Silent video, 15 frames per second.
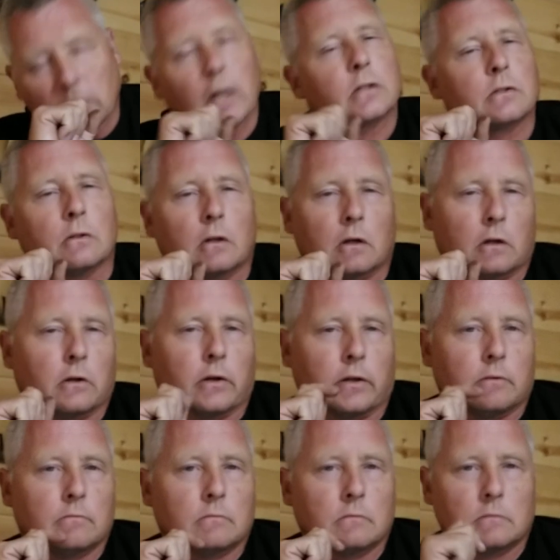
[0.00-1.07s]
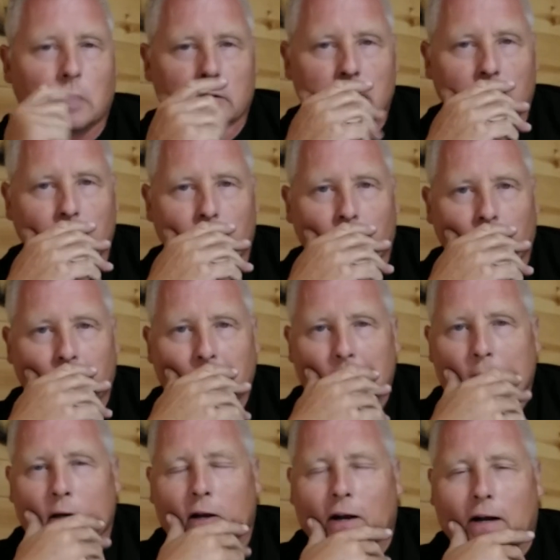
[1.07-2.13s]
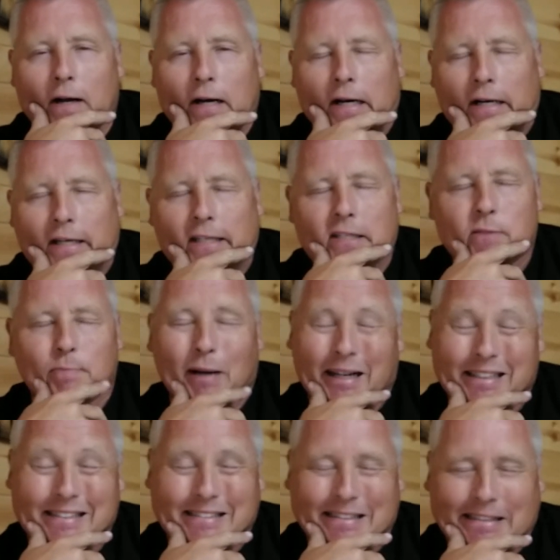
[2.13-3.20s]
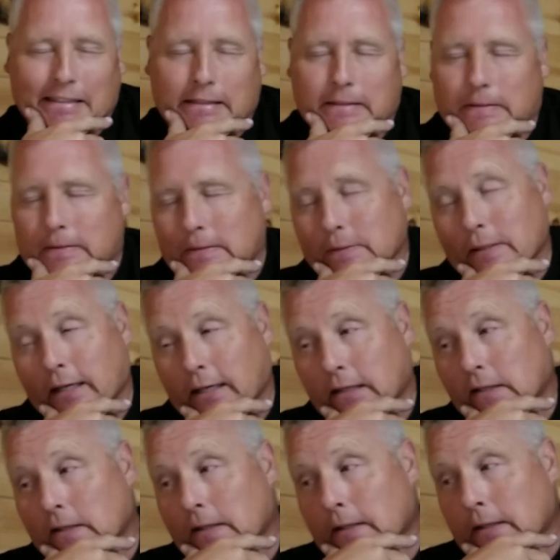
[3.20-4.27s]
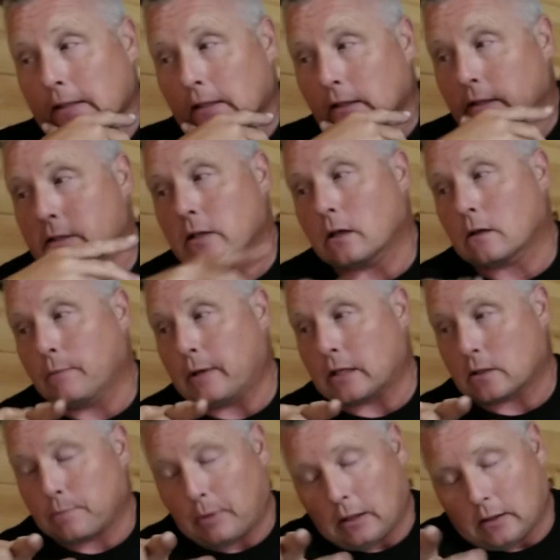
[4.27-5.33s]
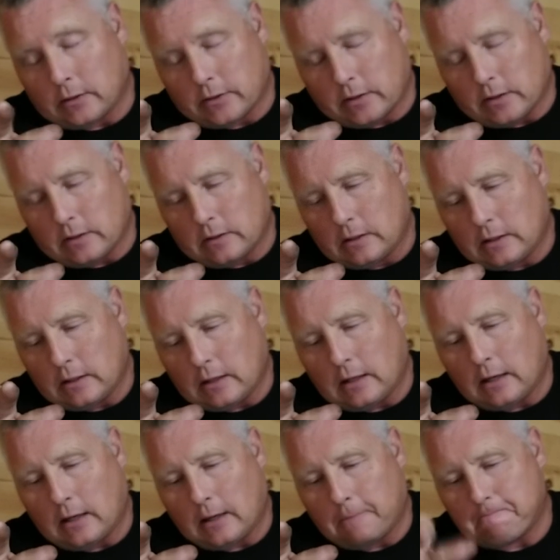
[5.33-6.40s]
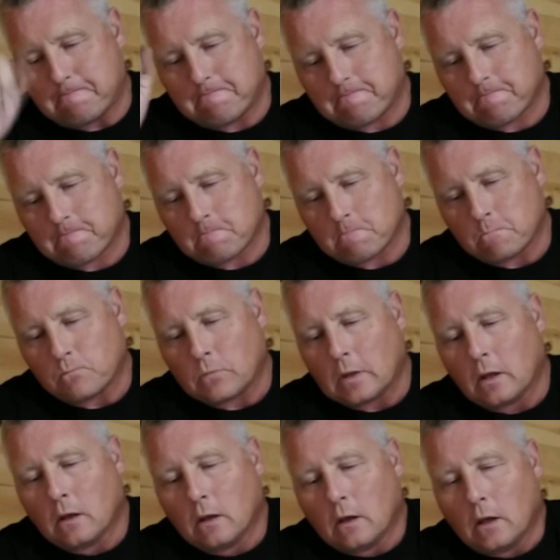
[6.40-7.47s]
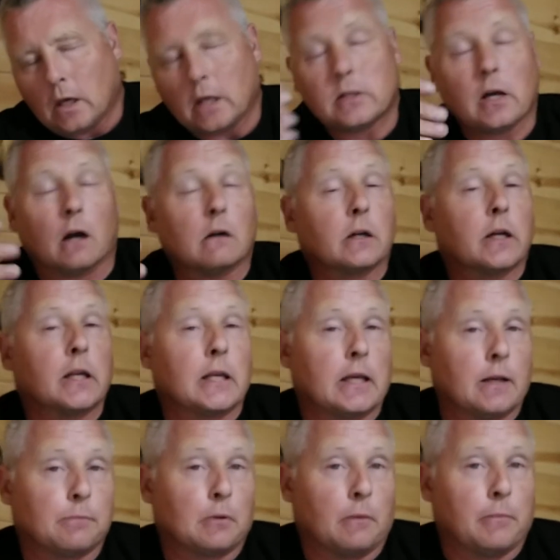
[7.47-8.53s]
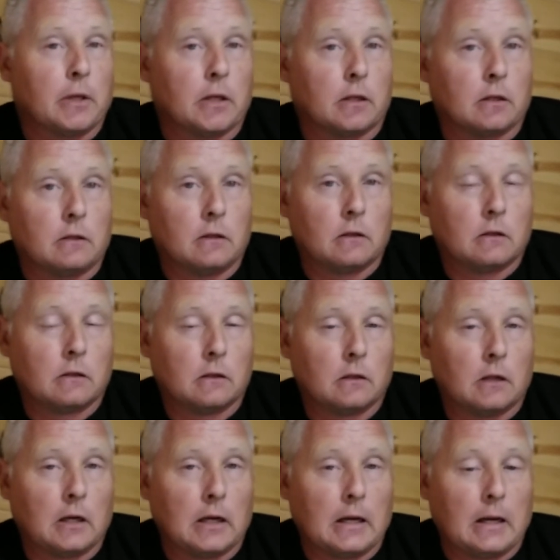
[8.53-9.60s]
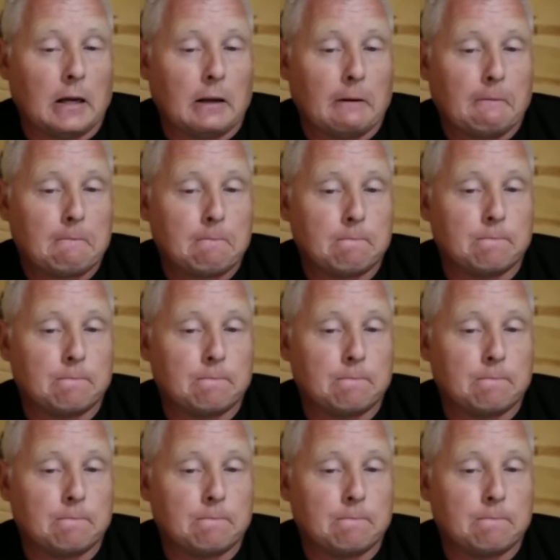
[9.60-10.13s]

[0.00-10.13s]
doesn't look good. Doesn't look good. Uh, his policies. Okay, let's talk about his policies. Um, he's already implemented uh,